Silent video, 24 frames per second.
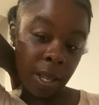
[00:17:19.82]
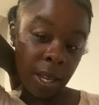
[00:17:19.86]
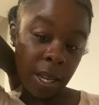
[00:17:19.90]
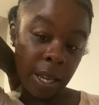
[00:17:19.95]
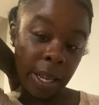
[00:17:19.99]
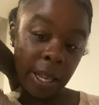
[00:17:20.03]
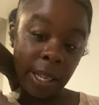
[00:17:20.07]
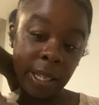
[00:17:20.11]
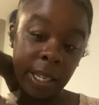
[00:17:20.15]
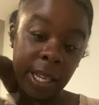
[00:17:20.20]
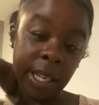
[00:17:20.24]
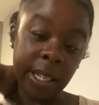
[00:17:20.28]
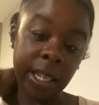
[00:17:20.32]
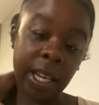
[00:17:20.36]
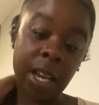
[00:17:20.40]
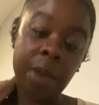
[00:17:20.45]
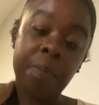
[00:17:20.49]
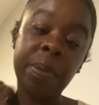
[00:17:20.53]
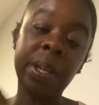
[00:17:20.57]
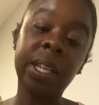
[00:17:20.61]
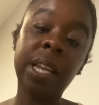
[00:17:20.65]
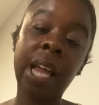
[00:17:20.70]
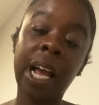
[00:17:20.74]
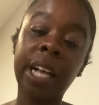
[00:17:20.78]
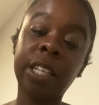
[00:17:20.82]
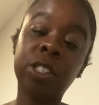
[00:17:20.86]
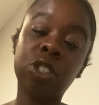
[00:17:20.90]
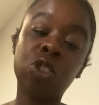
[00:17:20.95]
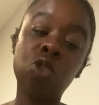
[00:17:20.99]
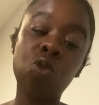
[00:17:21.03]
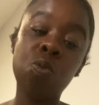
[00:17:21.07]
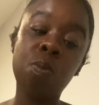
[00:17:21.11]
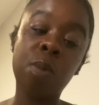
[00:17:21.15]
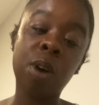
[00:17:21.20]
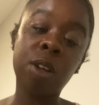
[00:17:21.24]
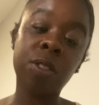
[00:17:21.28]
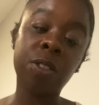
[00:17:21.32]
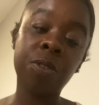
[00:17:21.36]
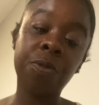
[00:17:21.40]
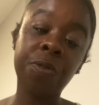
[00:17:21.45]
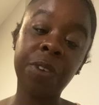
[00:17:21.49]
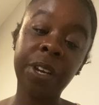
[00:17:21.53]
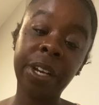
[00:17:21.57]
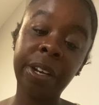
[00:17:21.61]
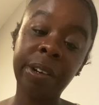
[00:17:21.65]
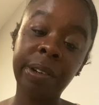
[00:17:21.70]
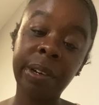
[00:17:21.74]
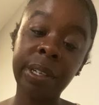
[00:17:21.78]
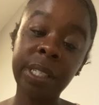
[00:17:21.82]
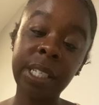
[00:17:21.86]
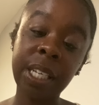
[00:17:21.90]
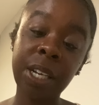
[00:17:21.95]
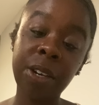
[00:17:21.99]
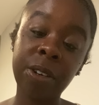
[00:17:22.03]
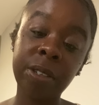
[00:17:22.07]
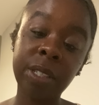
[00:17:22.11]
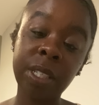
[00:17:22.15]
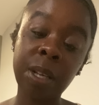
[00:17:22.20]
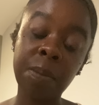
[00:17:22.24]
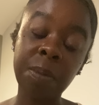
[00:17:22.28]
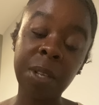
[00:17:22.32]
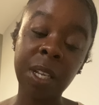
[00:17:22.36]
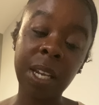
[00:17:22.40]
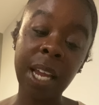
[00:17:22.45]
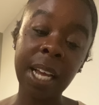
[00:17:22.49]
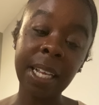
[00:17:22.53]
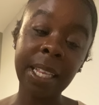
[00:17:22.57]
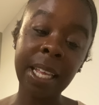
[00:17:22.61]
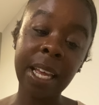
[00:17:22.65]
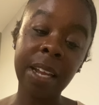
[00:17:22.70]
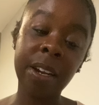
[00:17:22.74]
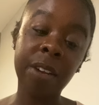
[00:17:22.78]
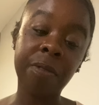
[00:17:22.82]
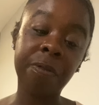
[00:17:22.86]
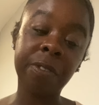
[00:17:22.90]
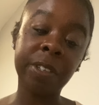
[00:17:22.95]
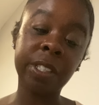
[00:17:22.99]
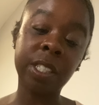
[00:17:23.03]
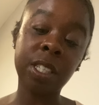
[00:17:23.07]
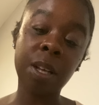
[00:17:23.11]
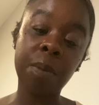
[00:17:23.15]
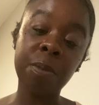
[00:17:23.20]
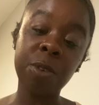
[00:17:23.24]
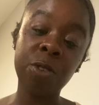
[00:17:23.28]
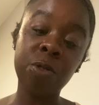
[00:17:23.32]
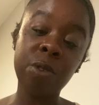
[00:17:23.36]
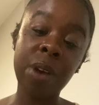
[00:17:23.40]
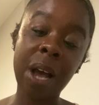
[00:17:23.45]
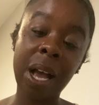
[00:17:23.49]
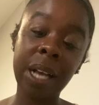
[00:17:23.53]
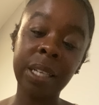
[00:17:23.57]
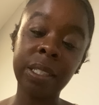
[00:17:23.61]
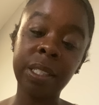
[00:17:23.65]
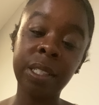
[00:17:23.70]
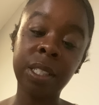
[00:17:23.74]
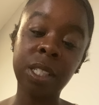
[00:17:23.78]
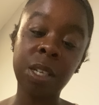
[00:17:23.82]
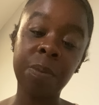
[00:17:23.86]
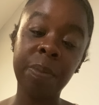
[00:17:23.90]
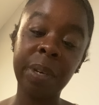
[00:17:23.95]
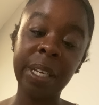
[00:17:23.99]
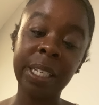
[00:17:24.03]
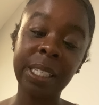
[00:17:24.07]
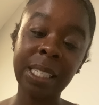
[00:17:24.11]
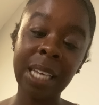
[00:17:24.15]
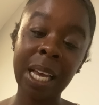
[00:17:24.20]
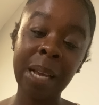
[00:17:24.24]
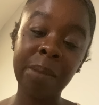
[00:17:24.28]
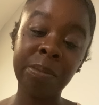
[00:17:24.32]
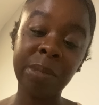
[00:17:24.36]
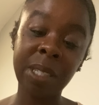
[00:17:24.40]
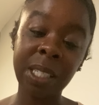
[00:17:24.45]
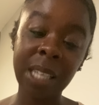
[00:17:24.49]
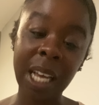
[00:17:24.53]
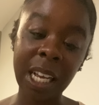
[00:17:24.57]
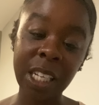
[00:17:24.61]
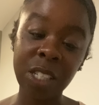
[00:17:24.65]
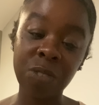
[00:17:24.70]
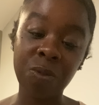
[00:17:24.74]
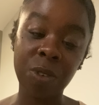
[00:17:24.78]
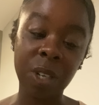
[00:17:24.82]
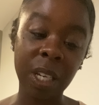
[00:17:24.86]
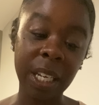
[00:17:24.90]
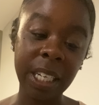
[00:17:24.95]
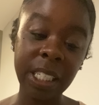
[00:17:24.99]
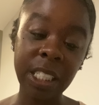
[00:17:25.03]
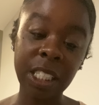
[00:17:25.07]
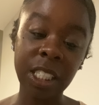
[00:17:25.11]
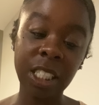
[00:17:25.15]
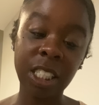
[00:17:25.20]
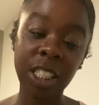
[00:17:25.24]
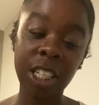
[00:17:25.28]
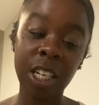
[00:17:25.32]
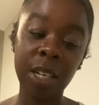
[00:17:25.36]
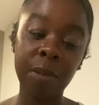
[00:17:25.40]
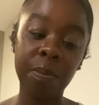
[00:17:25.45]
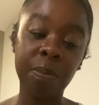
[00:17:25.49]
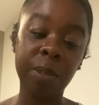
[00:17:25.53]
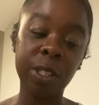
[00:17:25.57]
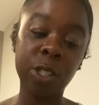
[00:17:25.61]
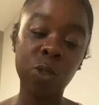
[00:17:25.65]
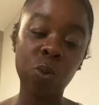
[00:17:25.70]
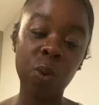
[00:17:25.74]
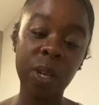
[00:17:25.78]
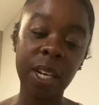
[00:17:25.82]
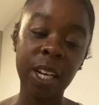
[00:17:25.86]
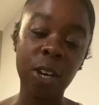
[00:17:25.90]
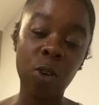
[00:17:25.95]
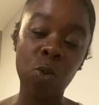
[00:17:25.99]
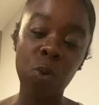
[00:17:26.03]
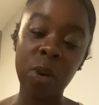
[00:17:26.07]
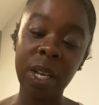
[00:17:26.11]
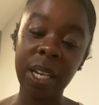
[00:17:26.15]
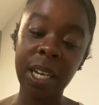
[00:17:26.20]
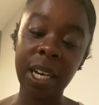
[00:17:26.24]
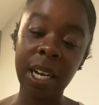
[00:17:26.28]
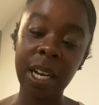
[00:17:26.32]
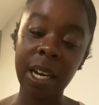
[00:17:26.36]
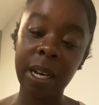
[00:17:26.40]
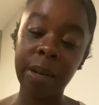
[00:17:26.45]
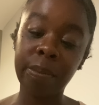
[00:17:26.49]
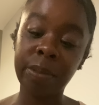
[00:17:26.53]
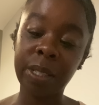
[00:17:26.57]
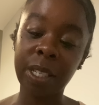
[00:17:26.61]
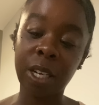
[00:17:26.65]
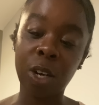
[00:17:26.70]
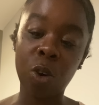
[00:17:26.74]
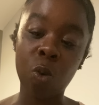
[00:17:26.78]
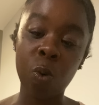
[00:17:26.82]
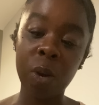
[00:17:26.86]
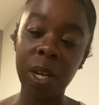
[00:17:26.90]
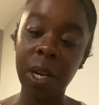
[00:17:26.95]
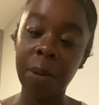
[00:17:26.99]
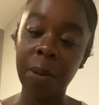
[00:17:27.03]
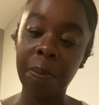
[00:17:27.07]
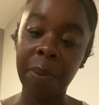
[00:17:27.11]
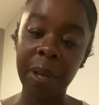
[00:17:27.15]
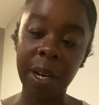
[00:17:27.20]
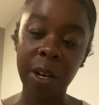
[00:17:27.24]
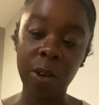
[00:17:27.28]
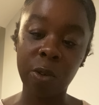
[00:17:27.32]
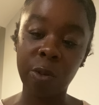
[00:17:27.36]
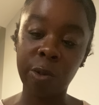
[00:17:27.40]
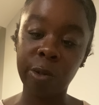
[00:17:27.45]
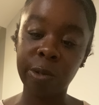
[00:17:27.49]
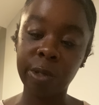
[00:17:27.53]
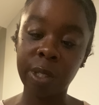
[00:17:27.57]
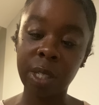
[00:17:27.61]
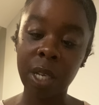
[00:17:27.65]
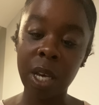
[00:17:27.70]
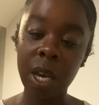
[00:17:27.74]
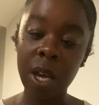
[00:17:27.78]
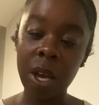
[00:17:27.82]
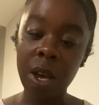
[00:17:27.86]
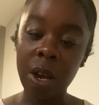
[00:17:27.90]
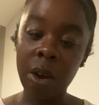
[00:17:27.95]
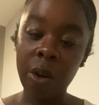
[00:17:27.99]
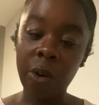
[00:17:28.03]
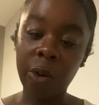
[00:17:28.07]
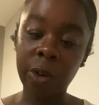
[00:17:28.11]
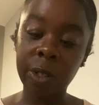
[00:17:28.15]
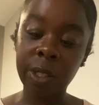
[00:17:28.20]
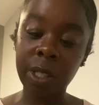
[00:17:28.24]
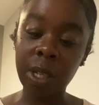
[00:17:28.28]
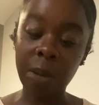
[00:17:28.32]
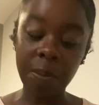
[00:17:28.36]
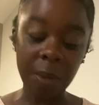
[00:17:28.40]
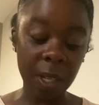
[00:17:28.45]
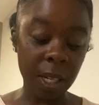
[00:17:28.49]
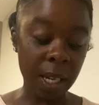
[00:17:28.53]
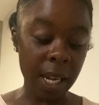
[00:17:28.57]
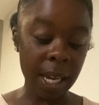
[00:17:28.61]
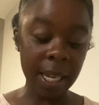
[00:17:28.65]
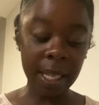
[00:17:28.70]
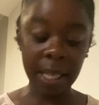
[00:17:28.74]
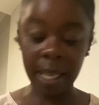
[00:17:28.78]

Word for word: it, it, could be like two mother figures here or something like that and for some of you guys this could be a same-sex relationship between a queen of cups and a queen of pentacles or something like